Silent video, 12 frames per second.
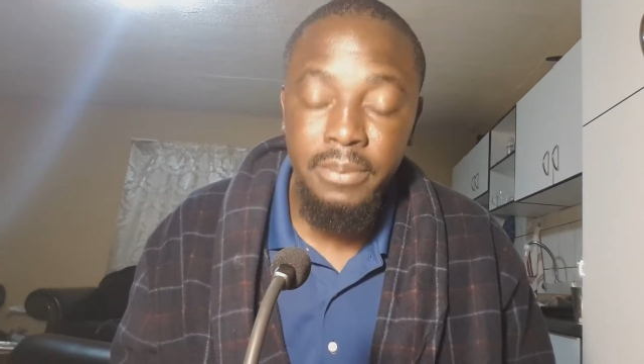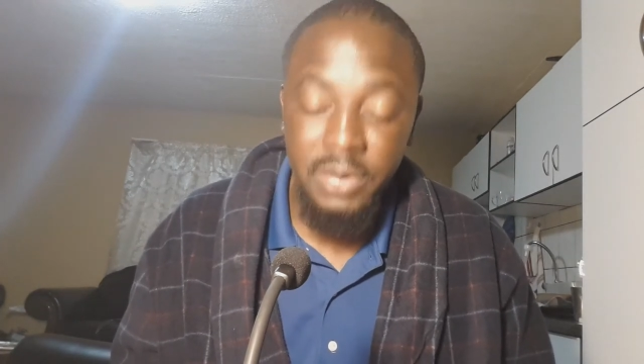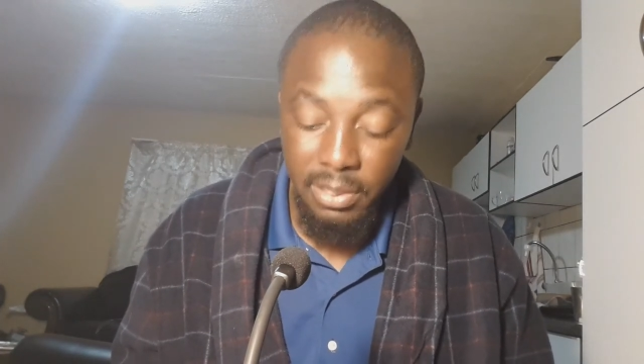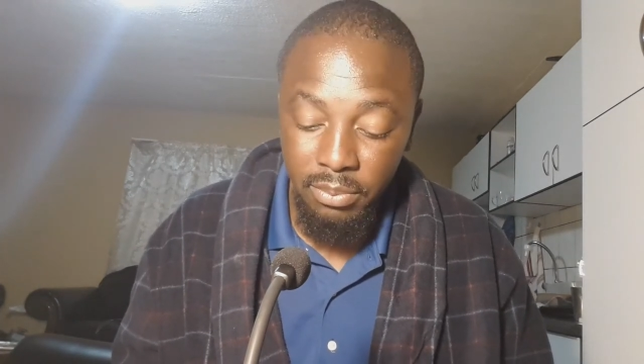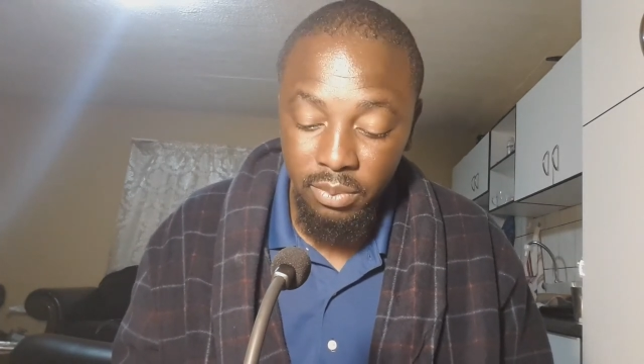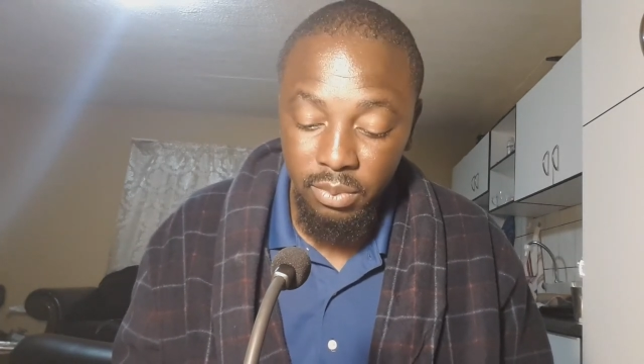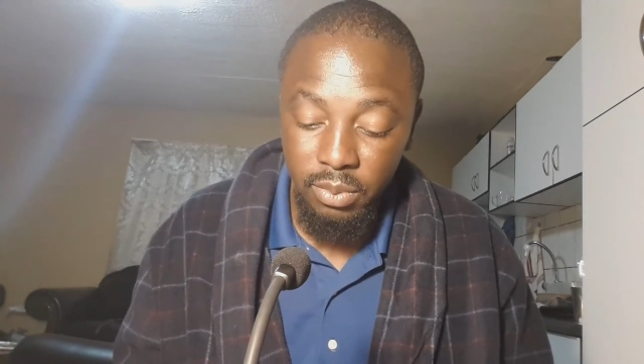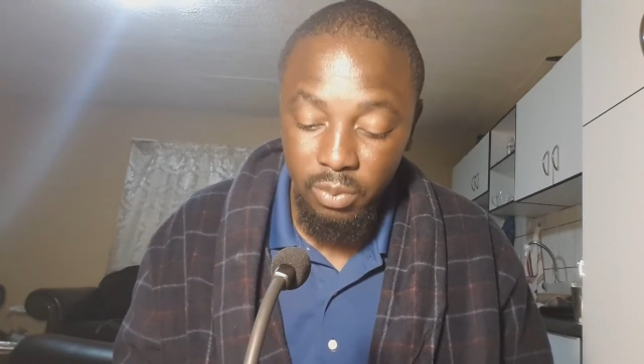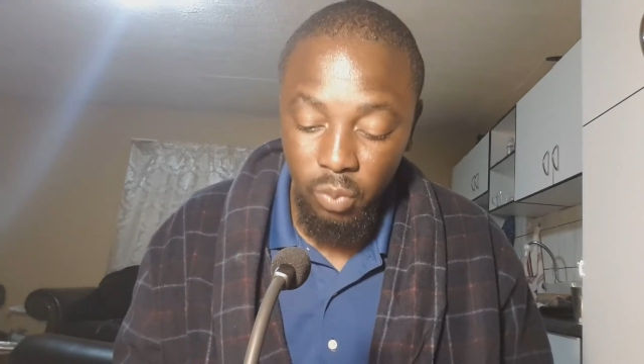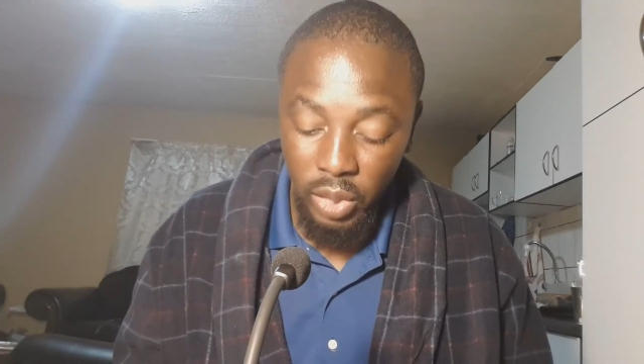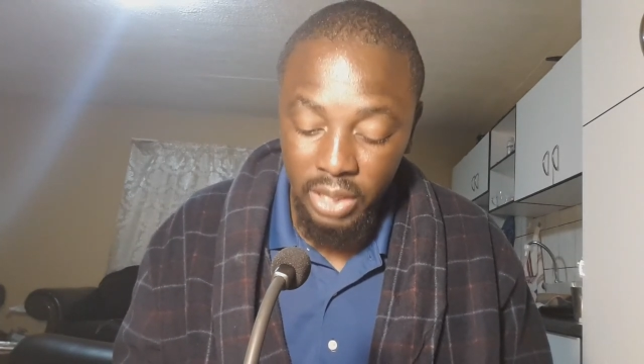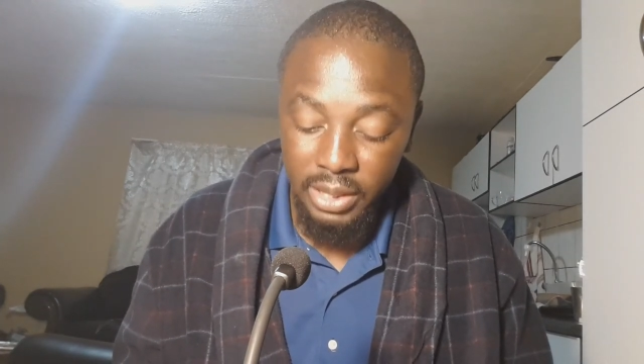some
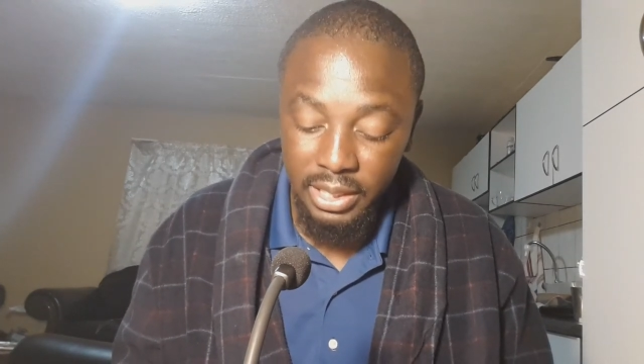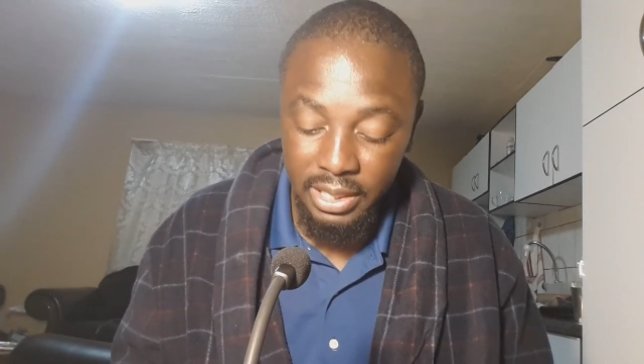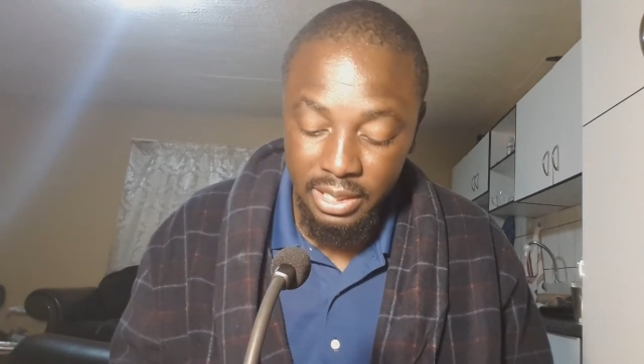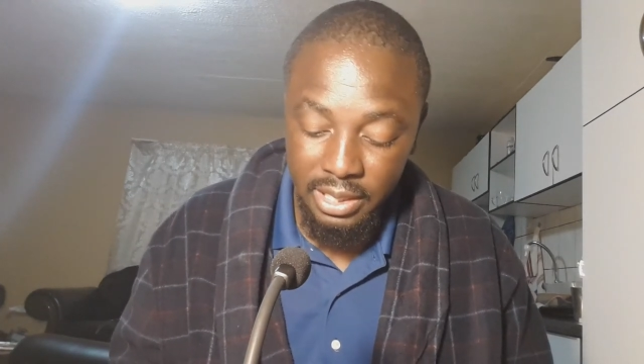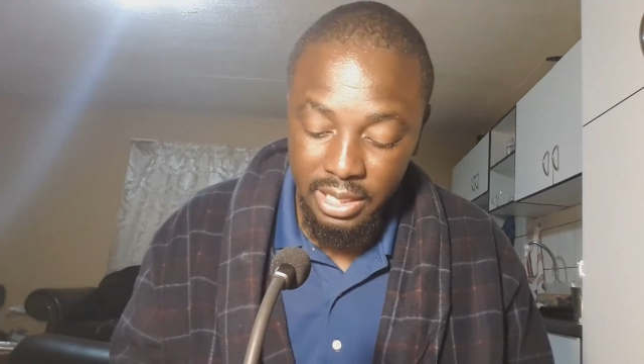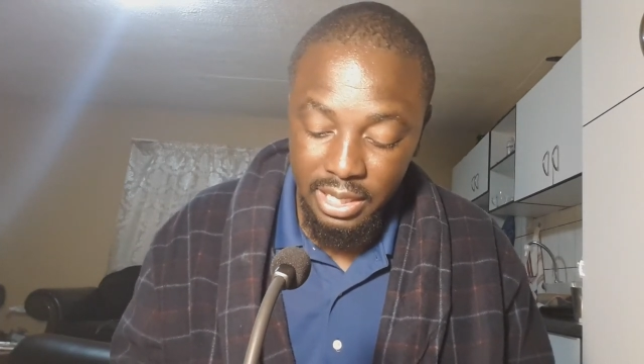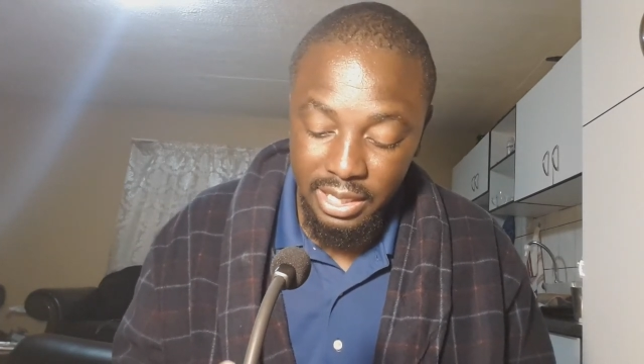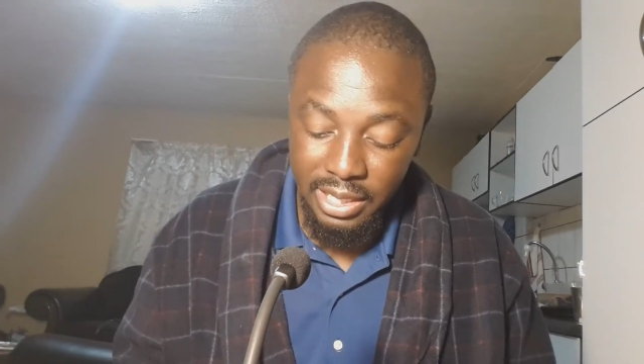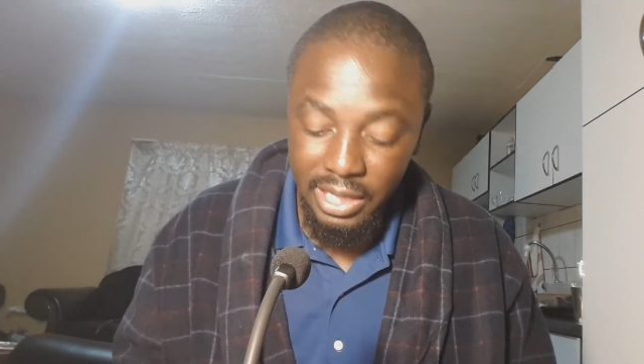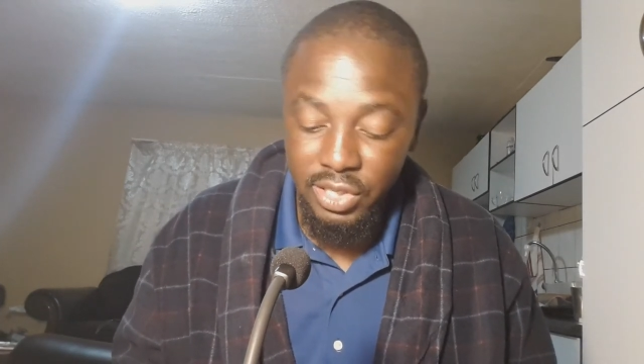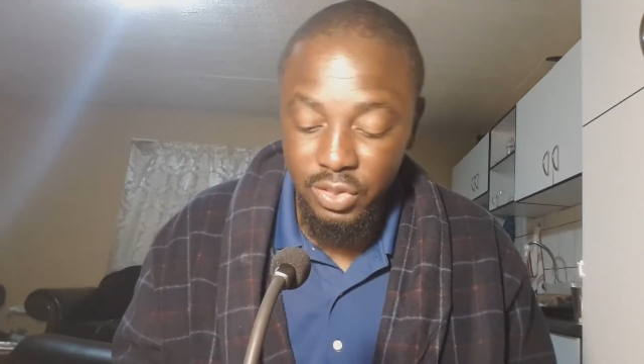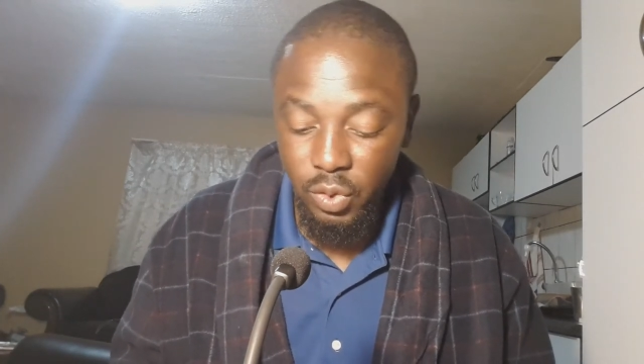well-needed
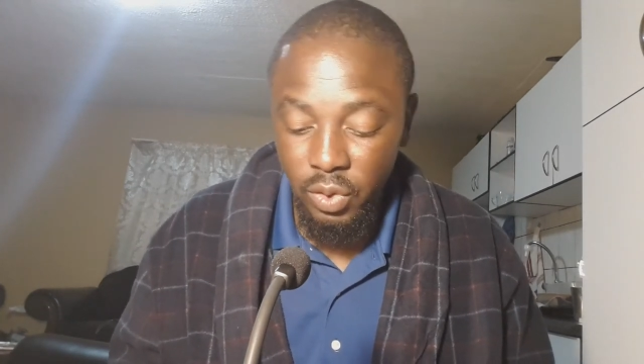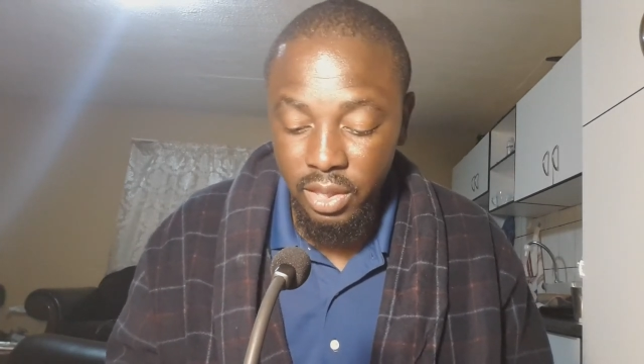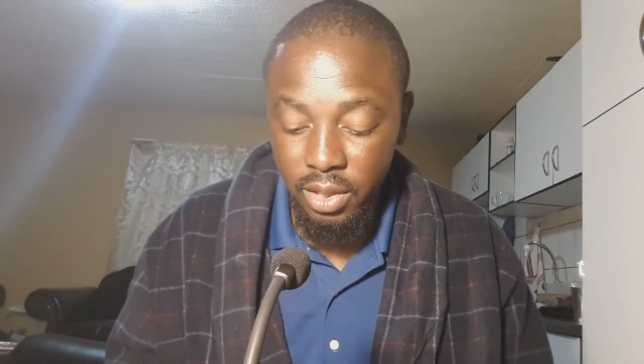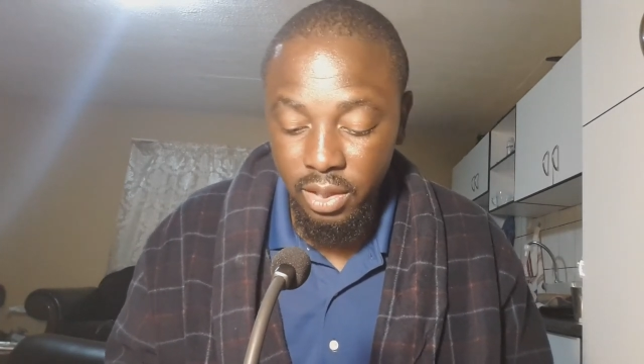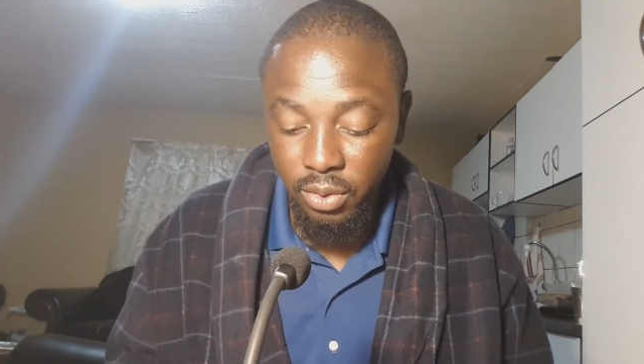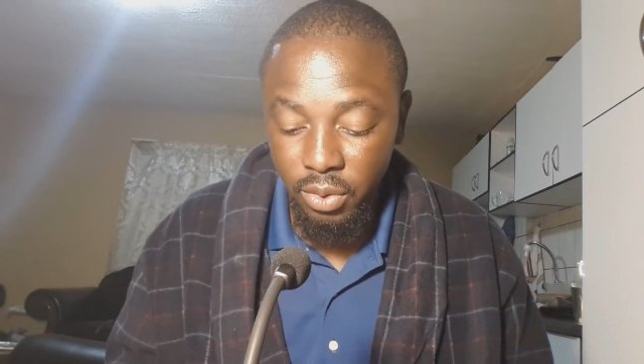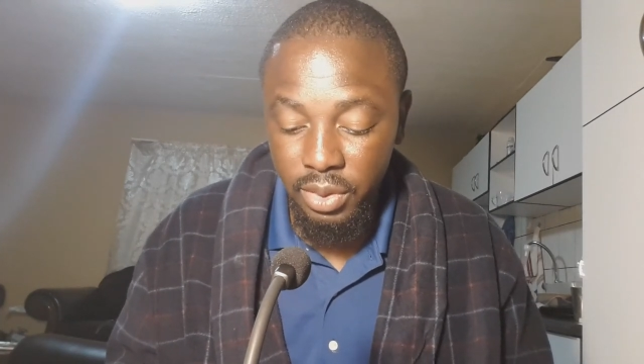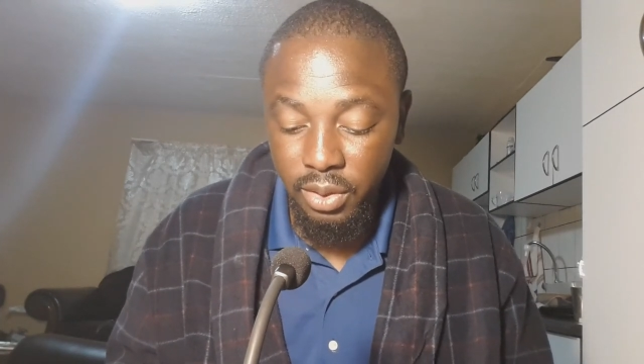cages on the